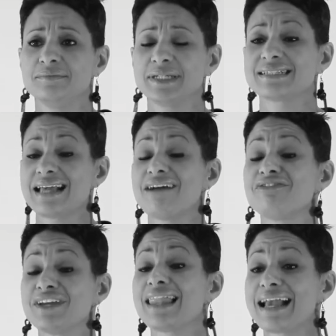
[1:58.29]
because I
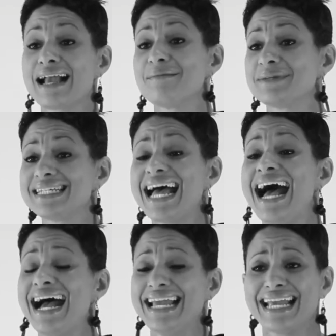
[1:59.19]
feel like I'm
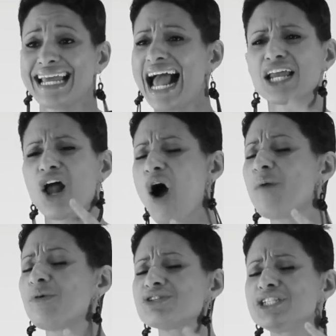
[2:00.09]
dying, and I can
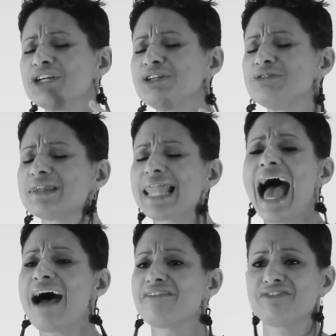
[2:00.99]
almost hear you
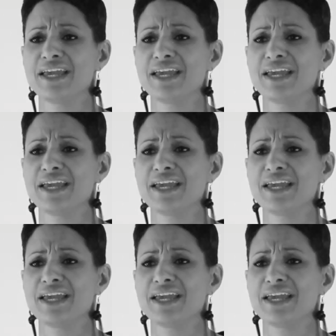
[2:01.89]
laugh.